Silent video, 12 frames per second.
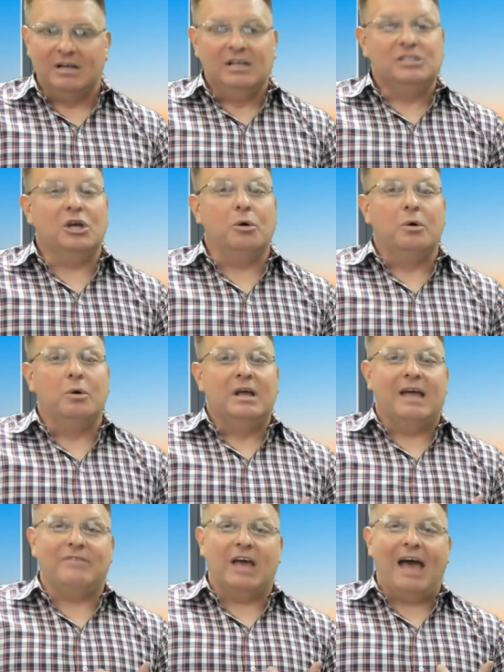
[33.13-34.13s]
So
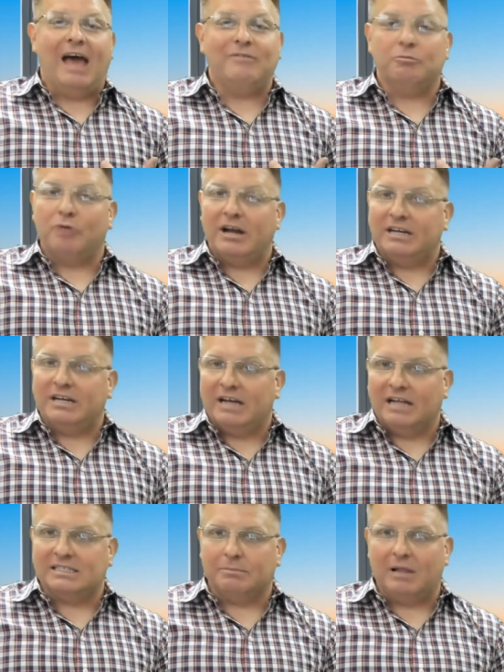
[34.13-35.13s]
if you have your branding
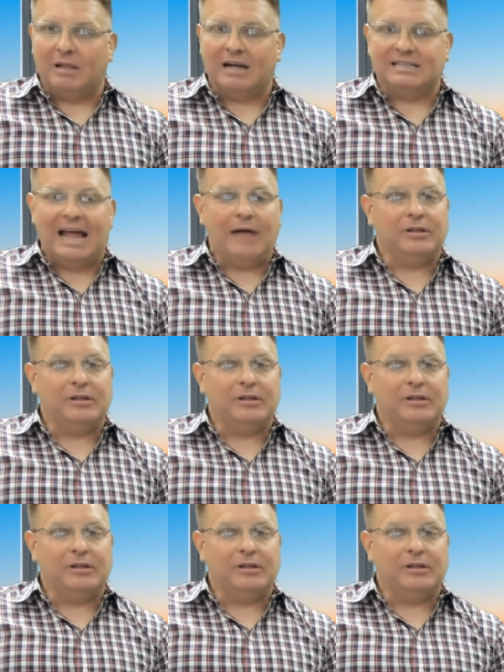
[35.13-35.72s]
concept locked down,